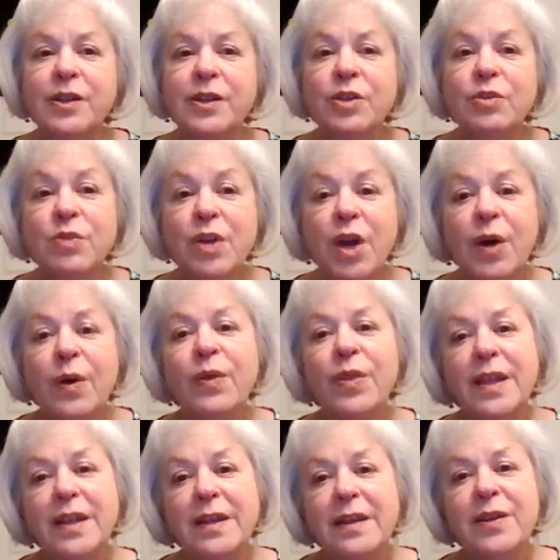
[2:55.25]
you know
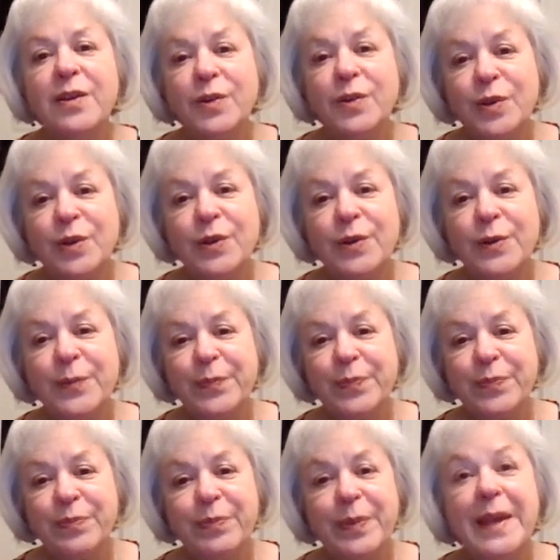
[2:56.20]
that you're
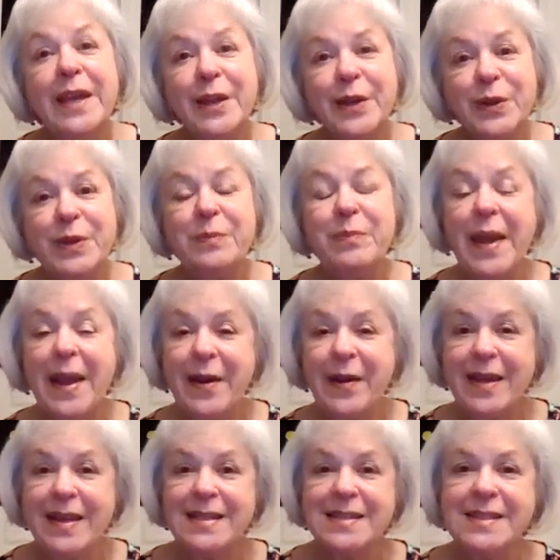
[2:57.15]
being a good
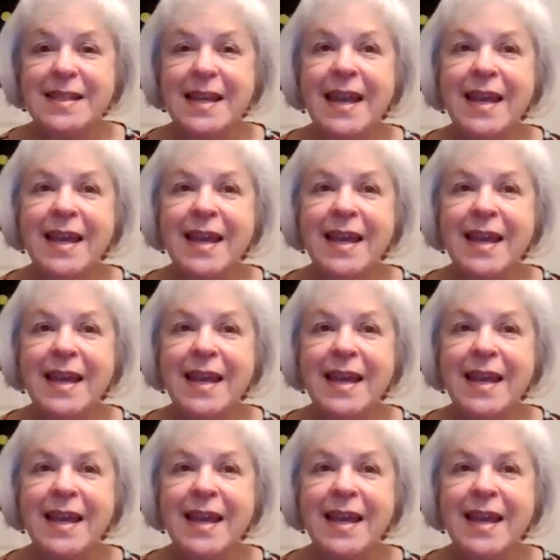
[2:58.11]
parent.